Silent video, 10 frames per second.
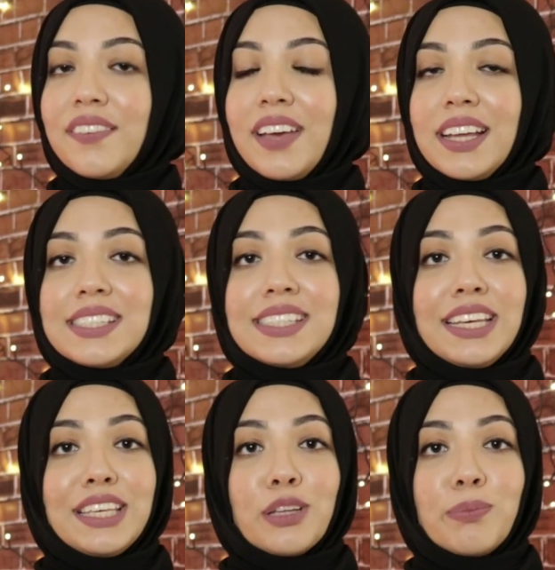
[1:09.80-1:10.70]
event
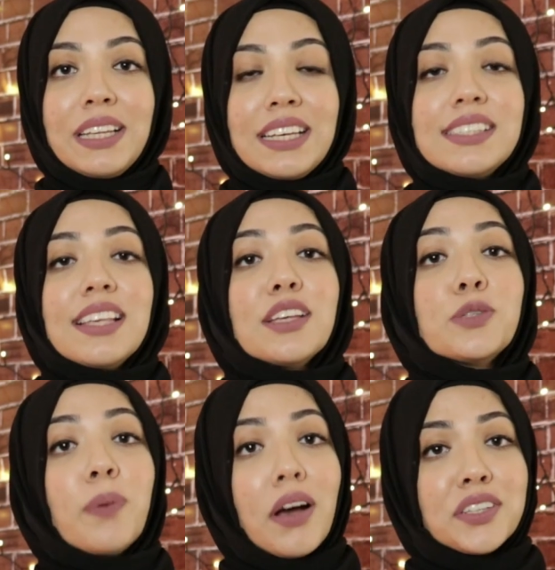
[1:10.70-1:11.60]
taking place as
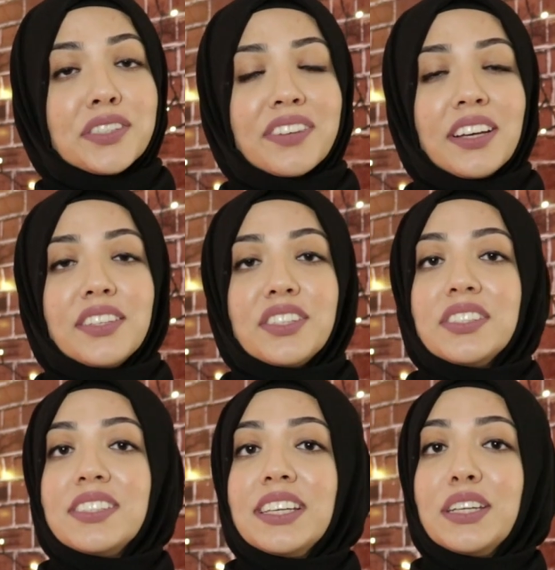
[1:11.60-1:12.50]
part of Qatar
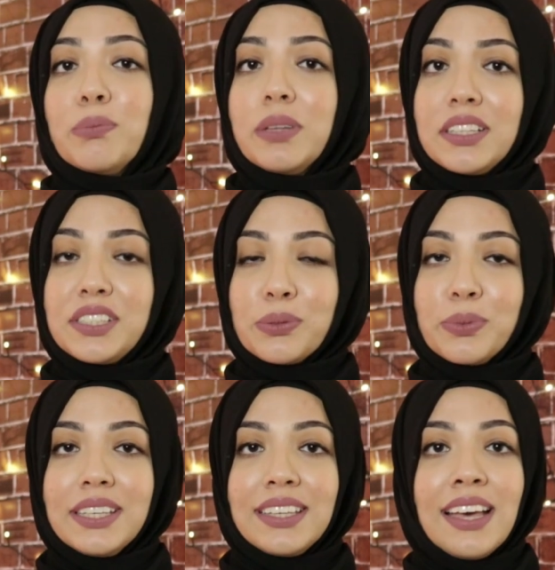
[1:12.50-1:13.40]
Sustainability
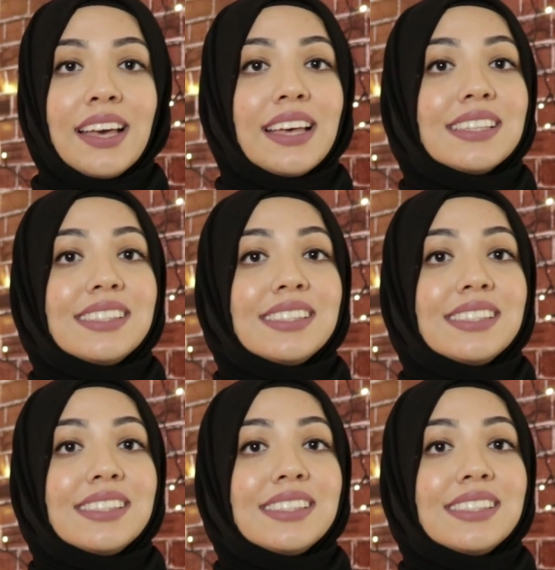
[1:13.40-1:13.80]
Week is